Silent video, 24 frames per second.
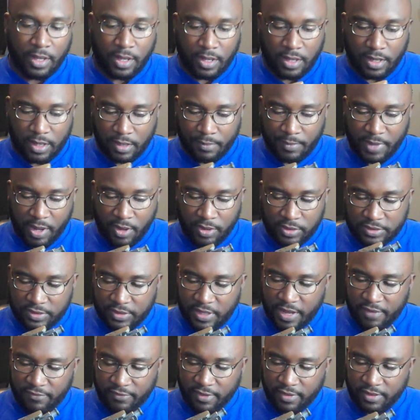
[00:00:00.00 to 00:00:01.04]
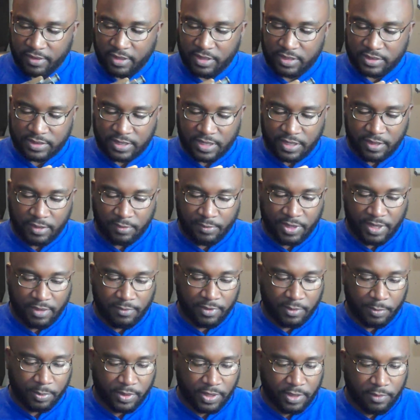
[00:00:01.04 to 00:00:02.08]
I also have other guns that he'll be
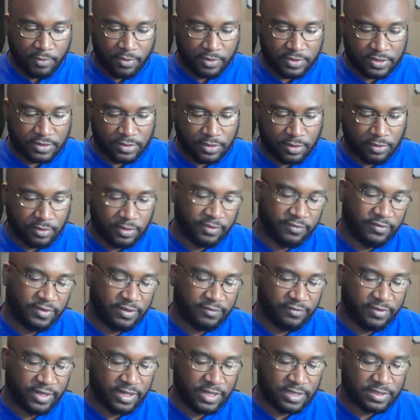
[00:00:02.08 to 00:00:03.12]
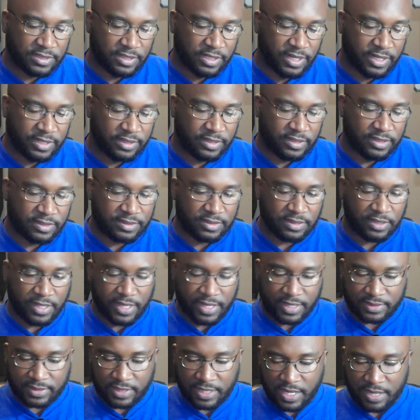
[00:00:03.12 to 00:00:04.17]
able to play with, so even if he doesn't like this, he
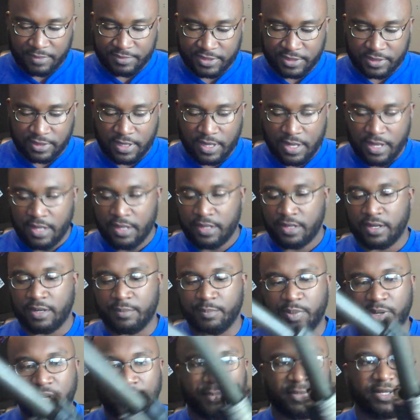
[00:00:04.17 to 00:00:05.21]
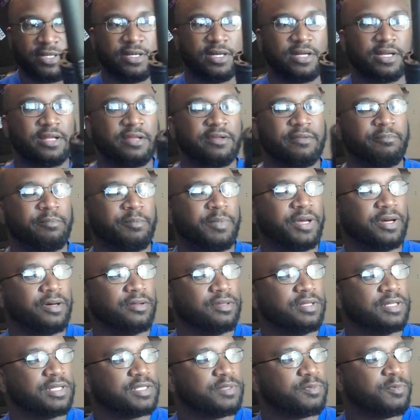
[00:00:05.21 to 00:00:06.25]
has the option. I'm probably going to
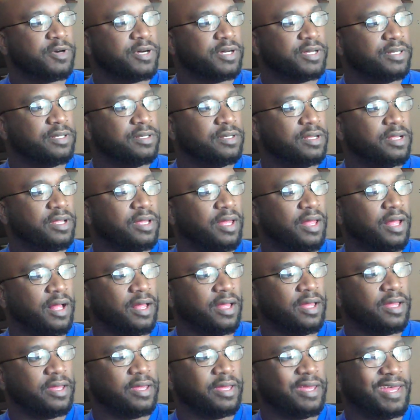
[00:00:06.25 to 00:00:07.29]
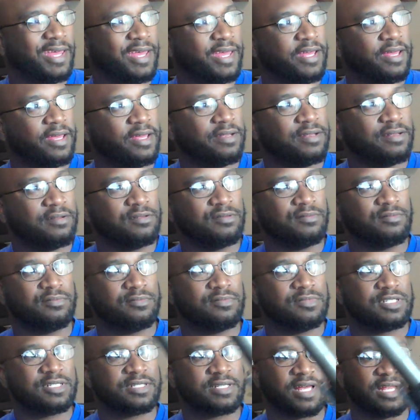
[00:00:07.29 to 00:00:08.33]
build this one and
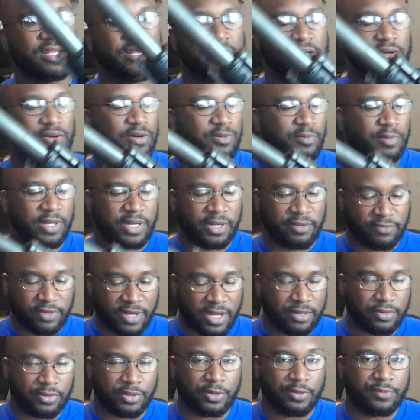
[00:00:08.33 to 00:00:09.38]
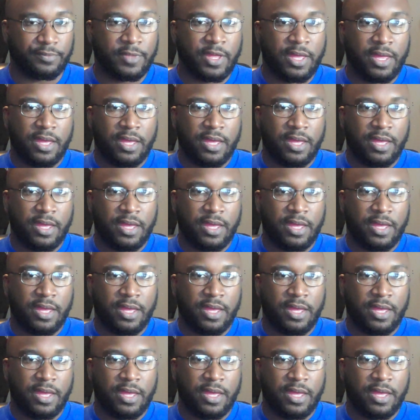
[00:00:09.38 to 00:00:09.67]
sell it or whatever, I don't know.